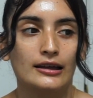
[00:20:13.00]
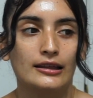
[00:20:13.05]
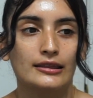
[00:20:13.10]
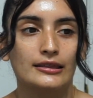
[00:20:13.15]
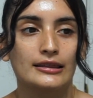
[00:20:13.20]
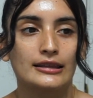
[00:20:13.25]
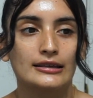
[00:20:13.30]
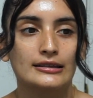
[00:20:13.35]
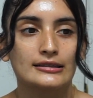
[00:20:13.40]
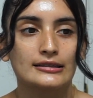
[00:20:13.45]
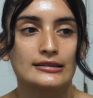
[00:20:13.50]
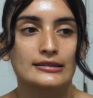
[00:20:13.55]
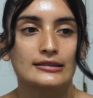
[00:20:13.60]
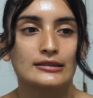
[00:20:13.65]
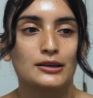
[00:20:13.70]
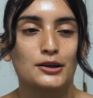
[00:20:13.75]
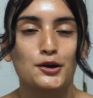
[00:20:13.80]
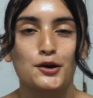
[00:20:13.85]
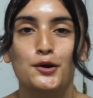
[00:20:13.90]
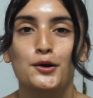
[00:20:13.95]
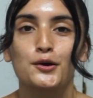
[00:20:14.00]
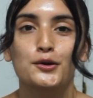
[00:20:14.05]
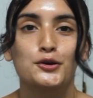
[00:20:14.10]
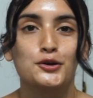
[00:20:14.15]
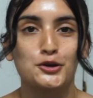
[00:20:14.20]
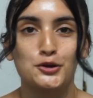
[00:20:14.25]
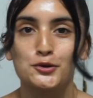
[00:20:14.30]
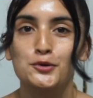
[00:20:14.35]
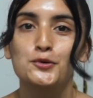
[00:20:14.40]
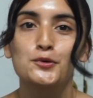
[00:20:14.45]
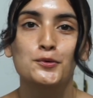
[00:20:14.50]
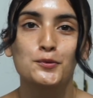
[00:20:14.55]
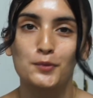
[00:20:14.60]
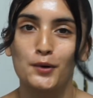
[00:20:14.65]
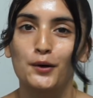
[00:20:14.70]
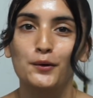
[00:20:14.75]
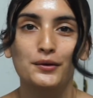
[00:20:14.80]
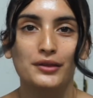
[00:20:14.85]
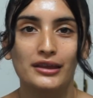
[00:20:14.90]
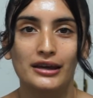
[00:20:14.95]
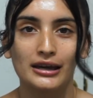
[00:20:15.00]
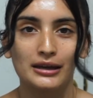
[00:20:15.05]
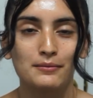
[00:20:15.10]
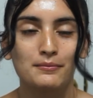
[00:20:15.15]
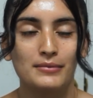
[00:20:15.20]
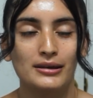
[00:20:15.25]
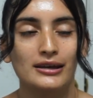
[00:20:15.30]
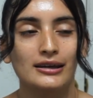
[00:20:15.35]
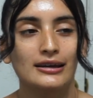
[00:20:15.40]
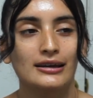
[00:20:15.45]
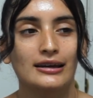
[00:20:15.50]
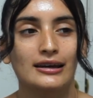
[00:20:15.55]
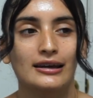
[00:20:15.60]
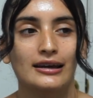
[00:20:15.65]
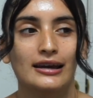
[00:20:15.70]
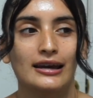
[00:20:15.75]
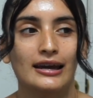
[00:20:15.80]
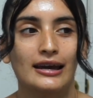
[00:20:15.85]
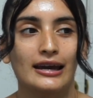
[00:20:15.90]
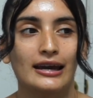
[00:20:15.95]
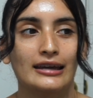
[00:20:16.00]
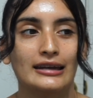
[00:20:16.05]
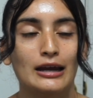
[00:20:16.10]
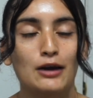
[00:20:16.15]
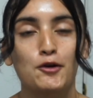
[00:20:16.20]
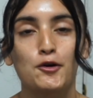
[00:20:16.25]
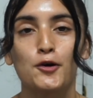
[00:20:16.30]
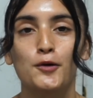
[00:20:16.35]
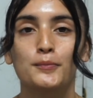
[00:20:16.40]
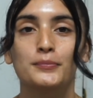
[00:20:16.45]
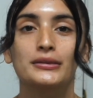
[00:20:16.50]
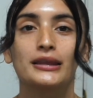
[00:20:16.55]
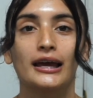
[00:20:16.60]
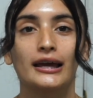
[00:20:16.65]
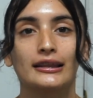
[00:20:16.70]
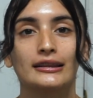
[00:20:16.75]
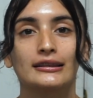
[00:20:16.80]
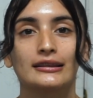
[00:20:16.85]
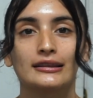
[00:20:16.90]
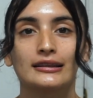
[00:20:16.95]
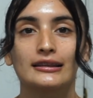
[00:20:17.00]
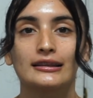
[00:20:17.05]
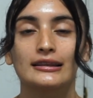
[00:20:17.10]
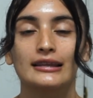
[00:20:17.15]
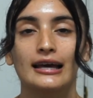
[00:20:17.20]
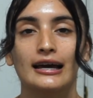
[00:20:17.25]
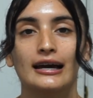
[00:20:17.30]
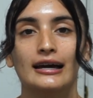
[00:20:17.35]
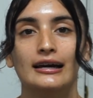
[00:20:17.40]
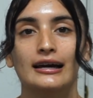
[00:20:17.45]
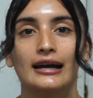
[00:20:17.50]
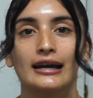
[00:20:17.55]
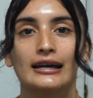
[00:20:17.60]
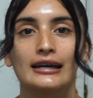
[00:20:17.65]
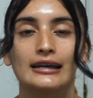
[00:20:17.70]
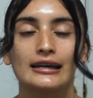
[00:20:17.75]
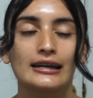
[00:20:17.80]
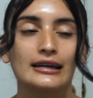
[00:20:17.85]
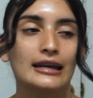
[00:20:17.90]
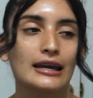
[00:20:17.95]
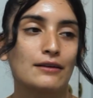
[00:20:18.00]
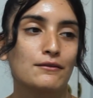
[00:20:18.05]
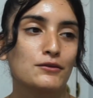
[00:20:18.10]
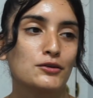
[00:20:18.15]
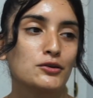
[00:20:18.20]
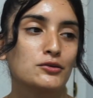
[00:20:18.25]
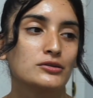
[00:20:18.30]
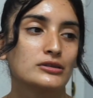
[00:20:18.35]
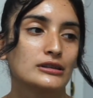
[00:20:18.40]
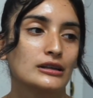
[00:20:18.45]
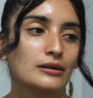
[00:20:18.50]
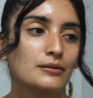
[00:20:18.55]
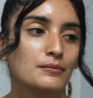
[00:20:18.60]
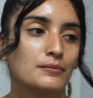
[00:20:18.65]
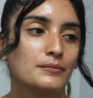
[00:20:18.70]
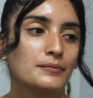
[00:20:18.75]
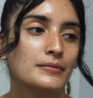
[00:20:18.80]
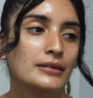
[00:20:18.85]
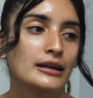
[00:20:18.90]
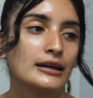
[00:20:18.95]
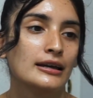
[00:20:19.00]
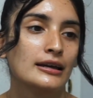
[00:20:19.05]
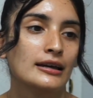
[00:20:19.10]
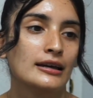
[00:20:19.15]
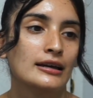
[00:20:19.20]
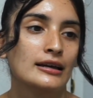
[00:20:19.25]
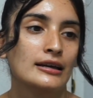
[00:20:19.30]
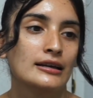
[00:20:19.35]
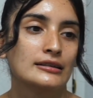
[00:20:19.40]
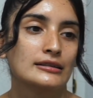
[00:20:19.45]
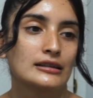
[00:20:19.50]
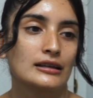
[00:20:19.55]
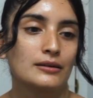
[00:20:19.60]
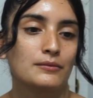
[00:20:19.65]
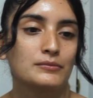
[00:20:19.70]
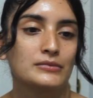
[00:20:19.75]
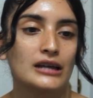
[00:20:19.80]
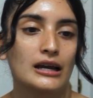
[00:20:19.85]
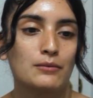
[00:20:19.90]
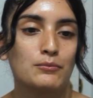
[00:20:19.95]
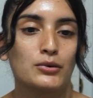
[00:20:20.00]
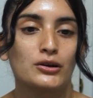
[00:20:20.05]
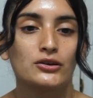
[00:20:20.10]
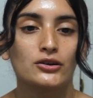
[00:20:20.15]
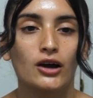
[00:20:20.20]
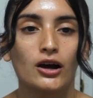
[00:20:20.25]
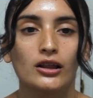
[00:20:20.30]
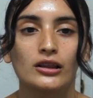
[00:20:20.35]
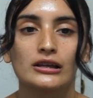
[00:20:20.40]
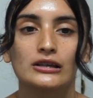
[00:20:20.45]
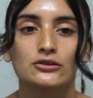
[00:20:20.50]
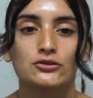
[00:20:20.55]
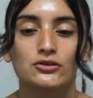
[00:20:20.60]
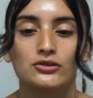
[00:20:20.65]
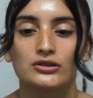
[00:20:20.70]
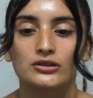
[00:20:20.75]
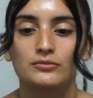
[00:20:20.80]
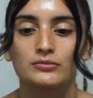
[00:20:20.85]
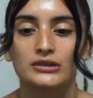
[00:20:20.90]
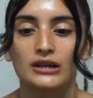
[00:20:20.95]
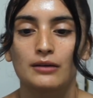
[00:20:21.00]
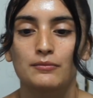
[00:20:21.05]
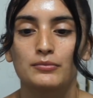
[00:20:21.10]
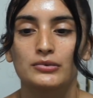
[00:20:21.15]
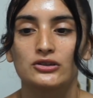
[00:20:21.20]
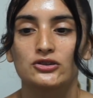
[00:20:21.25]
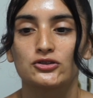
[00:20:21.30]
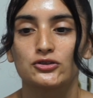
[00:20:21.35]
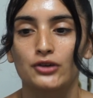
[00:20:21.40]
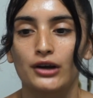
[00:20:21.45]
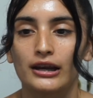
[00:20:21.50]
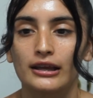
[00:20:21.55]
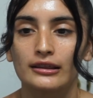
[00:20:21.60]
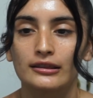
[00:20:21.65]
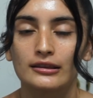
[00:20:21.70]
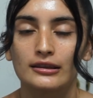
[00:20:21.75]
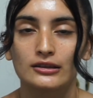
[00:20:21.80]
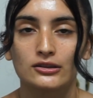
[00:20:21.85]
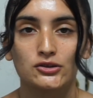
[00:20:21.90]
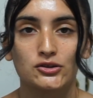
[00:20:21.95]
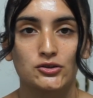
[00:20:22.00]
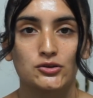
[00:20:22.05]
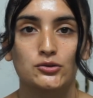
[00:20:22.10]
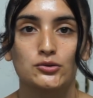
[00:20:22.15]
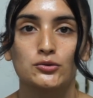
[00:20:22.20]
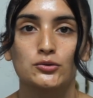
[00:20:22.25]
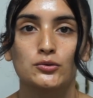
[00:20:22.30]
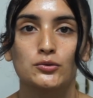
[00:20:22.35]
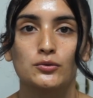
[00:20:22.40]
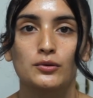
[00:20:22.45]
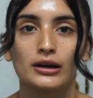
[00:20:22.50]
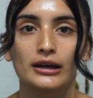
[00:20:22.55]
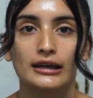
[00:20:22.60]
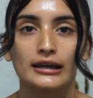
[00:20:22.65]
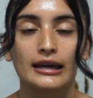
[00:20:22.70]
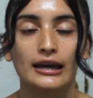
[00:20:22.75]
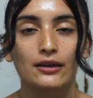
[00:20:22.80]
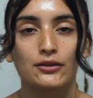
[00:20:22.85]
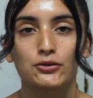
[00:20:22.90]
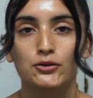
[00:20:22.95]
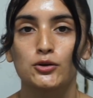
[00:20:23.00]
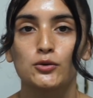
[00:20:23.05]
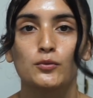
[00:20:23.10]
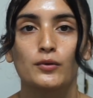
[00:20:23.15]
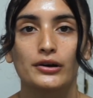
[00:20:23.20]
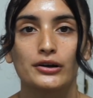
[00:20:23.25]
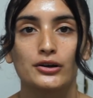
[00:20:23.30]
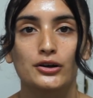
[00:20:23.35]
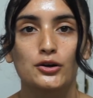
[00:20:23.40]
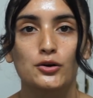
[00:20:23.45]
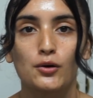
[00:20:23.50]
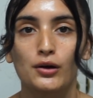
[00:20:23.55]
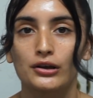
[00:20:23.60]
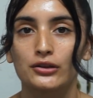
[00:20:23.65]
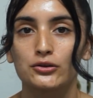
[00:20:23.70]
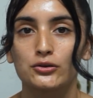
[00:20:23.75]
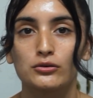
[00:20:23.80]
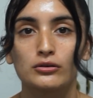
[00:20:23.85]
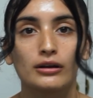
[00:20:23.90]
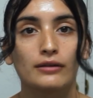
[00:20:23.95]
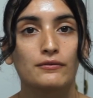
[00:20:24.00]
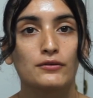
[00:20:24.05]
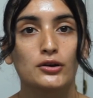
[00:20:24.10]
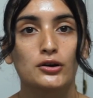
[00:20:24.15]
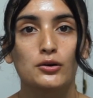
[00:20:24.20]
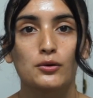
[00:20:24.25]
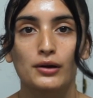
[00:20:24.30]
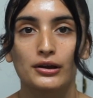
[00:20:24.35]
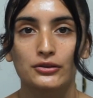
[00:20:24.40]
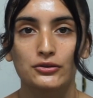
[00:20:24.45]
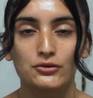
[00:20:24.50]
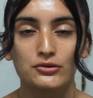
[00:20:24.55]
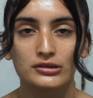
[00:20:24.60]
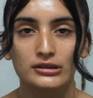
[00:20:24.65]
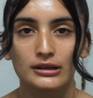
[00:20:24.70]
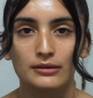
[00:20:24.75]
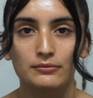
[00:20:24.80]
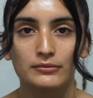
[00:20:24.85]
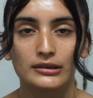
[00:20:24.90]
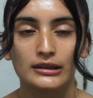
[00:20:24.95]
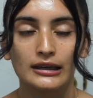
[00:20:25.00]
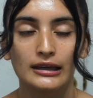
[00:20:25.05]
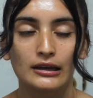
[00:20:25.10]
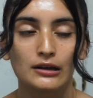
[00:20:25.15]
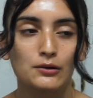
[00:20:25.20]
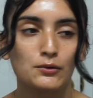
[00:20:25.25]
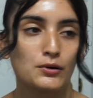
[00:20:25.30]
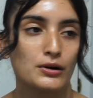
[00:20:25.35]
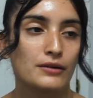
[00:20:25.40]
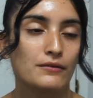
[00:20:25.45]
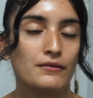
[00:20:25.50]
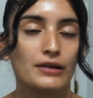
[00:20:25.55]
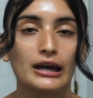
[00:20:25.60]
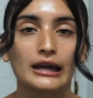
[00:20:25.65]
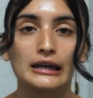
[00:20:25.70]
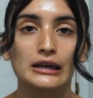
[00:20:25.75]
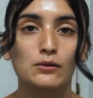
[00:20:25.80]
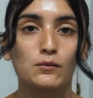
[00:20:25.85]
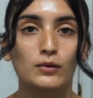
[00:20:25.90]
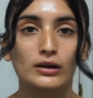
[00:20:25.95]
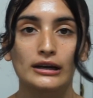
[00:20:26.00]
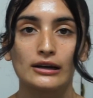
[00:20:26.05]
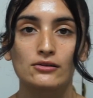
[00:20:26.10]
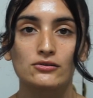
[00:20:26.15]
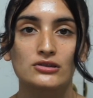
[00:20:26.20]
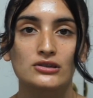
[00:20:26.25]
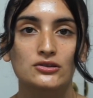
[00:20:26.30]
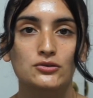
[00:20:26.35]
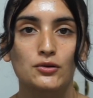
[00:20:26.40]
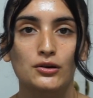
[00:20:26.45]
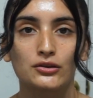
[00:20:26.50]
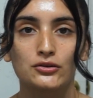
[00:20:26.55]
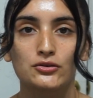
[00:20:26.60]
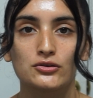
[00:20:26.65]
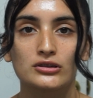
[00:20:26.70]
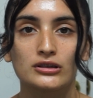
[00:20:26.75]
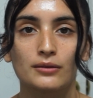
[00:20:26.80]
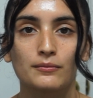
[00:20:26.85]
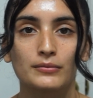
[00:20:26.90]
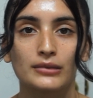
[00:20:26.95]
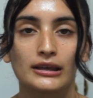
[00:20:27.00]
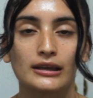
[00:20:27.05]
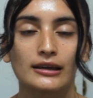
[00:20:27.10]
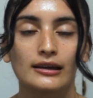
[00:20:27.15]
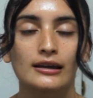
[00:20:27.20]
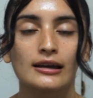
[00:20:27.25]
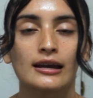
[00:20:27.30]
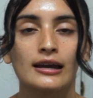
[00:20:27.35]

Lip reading: this new growth in me, and I hope that I gave you some type of knowledge or some type of strength to get through what you're going through. If you're going through something, or if anyone else is going through something,